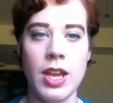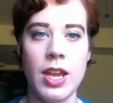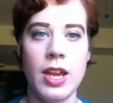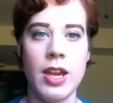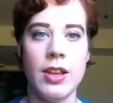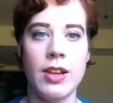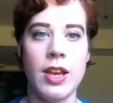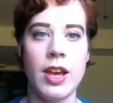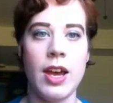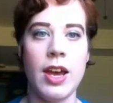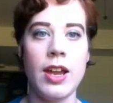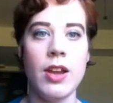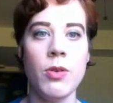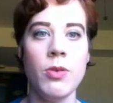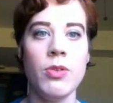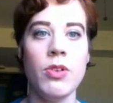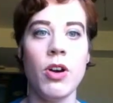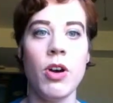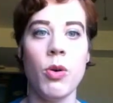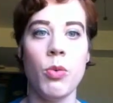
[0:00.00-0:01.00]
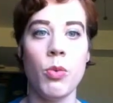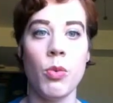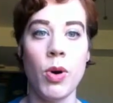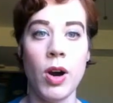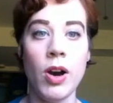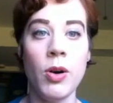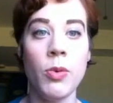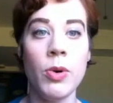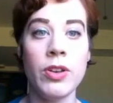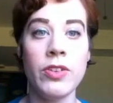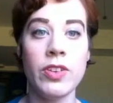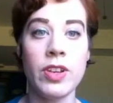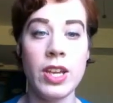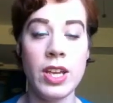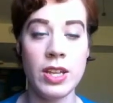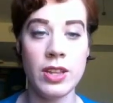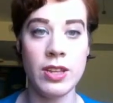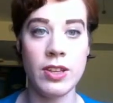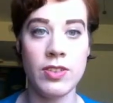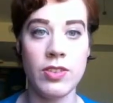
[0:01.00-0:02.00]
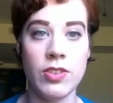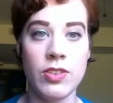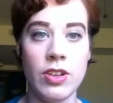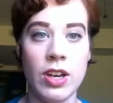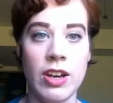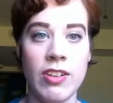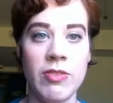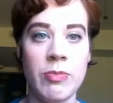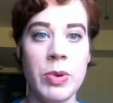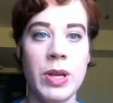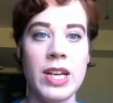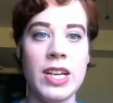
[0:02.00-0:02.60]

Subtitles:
and I don't know what was in this stuff,